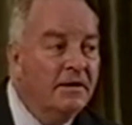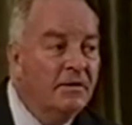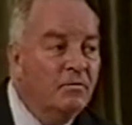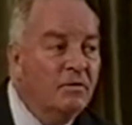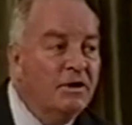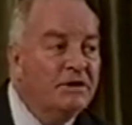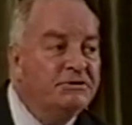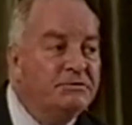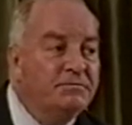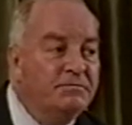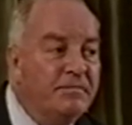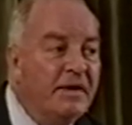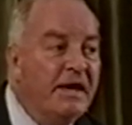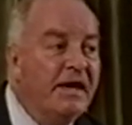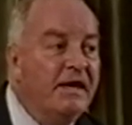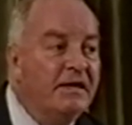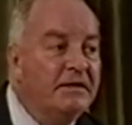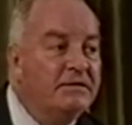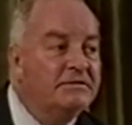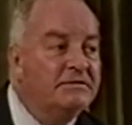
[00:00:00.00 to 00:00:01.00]
Which
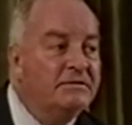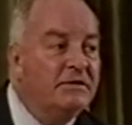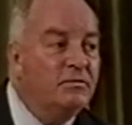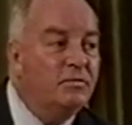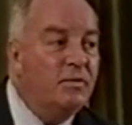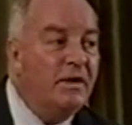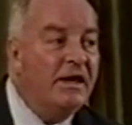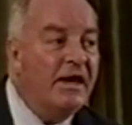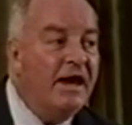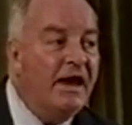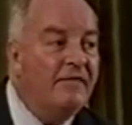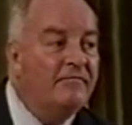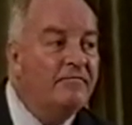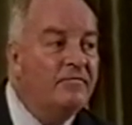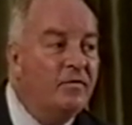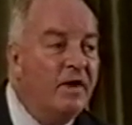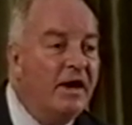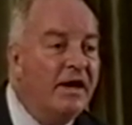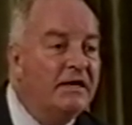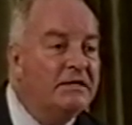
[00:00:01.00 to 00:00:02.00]
means that we have
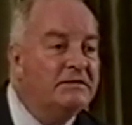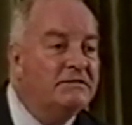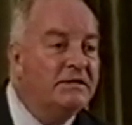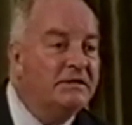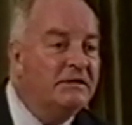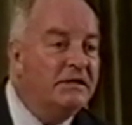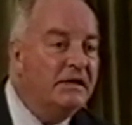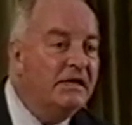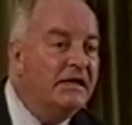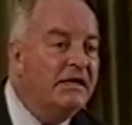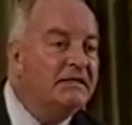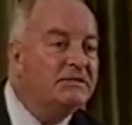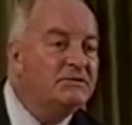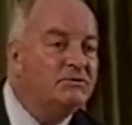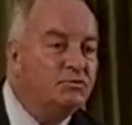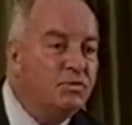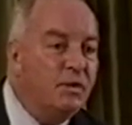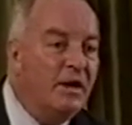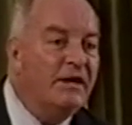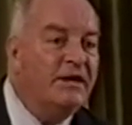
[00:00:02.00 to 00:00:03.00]
raised at
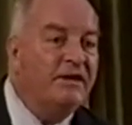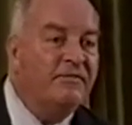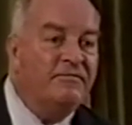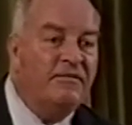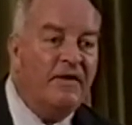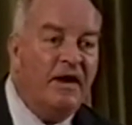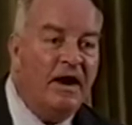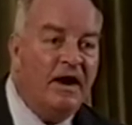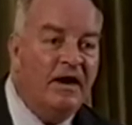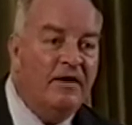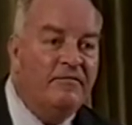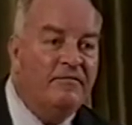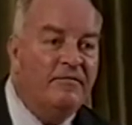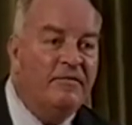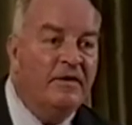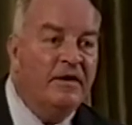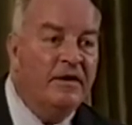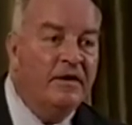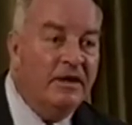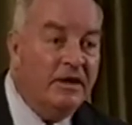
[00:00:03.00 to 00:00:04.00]
least 25
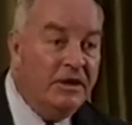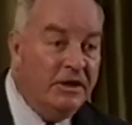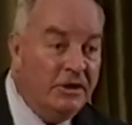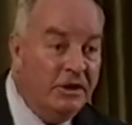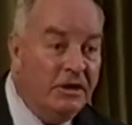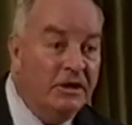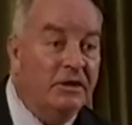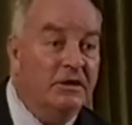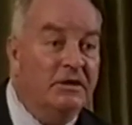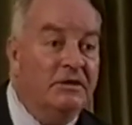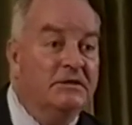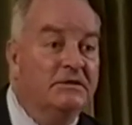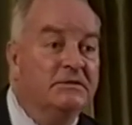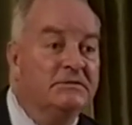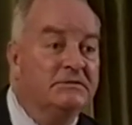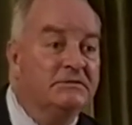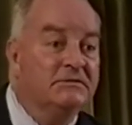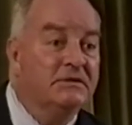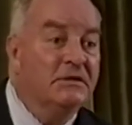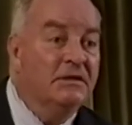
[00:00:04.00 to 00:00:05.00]

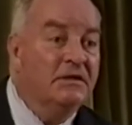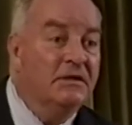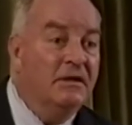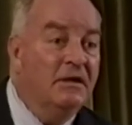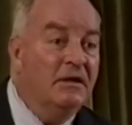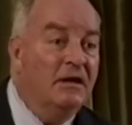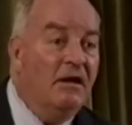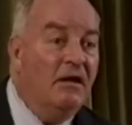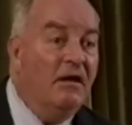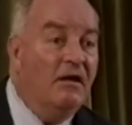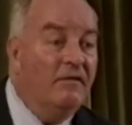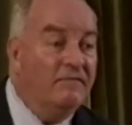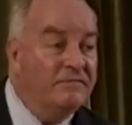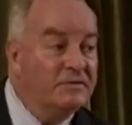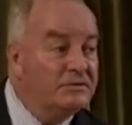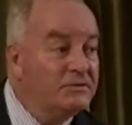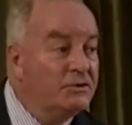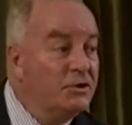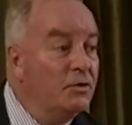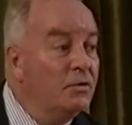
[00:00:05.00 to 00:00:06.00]
years of
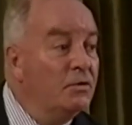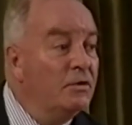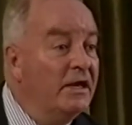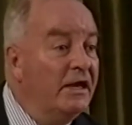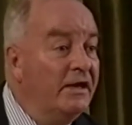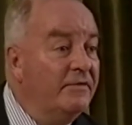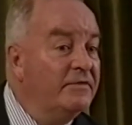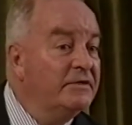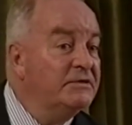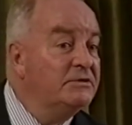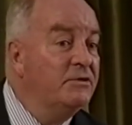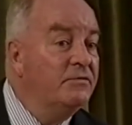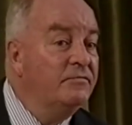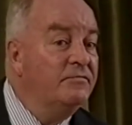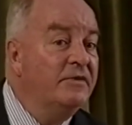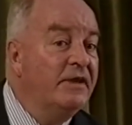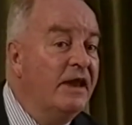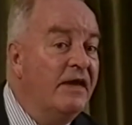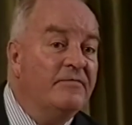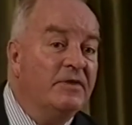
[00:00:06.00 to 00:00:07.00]
school leavers who've
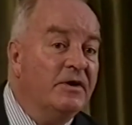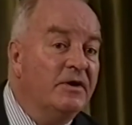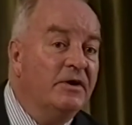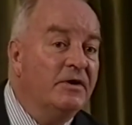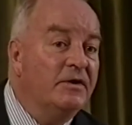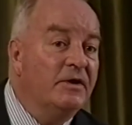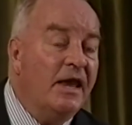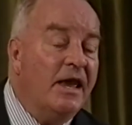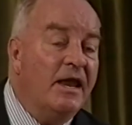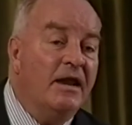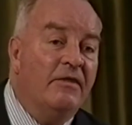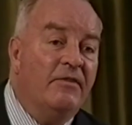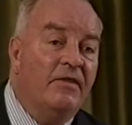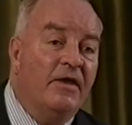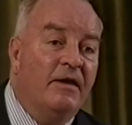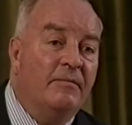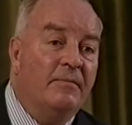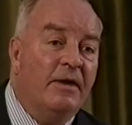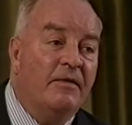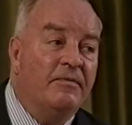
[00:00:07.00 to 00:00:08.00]
never heard
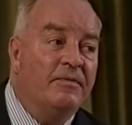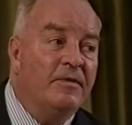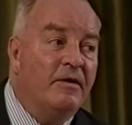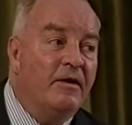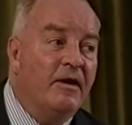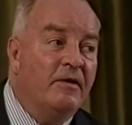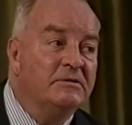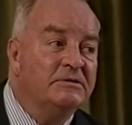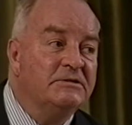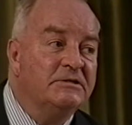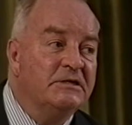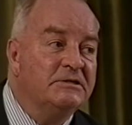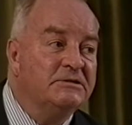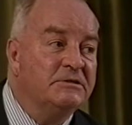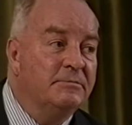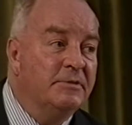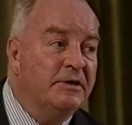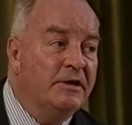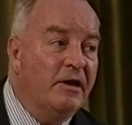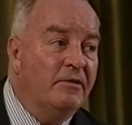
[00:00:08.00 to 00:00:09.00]
anything about their own
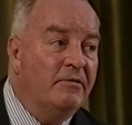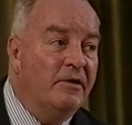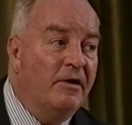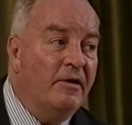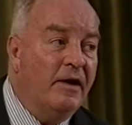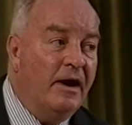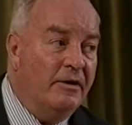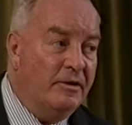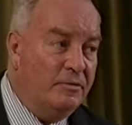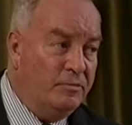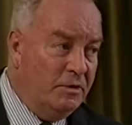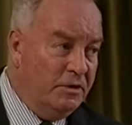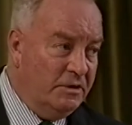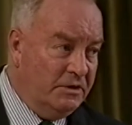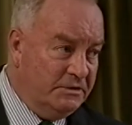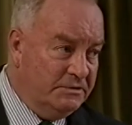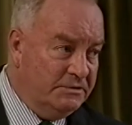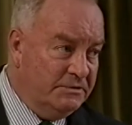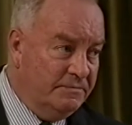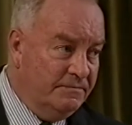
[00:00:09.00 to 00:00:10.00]
system and don't know how it
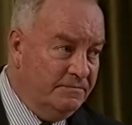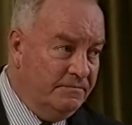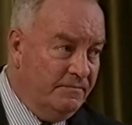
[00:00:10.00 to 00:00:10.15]
works.